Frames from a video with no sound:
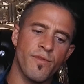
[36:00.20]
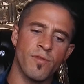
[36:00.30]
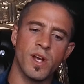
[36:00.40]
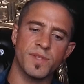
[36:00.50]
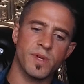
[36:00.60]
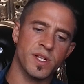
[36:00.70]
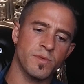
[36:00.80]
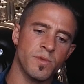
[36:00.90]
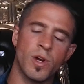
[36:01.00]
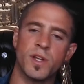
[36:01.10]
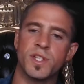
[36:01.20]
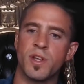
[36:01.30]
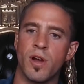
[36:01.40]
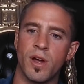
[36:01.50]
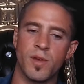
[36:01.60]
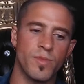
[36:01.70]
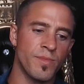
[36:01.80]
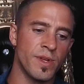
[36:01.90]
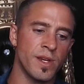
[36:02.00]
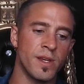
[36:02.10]
for us because we worked so hard and we've
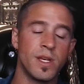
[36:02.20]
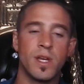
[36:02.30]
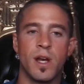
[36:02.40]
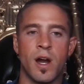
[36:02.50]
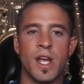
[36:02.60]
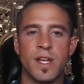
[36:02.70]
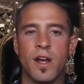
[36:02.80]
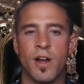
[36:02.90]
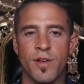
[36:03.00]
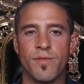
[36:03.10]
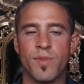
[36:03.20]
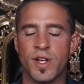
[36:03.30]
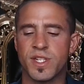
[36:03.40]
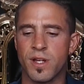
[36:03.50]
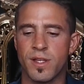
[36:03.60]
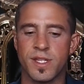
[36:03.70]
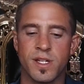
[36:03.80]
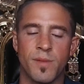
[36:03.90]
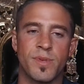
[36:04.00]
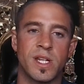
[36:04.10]
been I started this
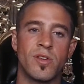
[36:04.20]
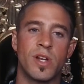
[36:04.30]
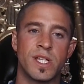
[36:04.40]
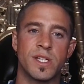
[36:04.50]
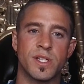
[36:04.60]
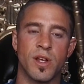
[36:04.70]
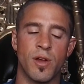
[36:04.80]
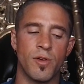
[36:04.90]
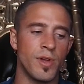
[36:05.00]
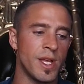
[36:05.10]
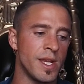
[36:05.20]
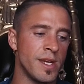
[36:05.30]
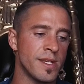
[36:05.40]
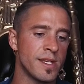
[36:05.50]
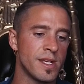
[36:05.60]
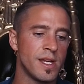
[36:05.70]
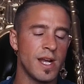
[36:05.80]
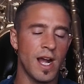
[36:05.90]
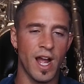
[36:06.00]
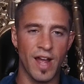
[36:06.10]
company 9 years ago and
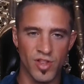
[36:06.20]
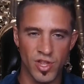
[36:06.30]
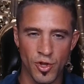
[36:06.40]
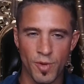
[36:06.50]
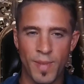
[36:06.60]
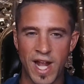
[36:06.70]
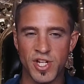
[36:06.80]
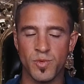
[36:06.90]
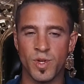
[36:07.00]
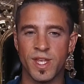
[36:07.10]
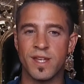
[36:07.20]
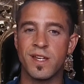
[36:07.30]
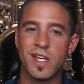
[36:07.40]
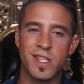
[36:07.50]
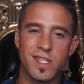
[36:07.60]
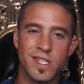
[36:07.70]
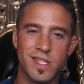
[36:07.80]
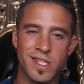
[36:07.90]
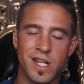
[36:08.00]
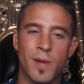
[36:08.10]
I have a lot of passion with it.
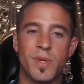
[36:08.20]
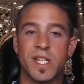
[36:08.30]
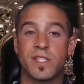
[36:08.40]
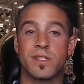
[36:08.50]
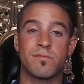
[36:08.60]
The company has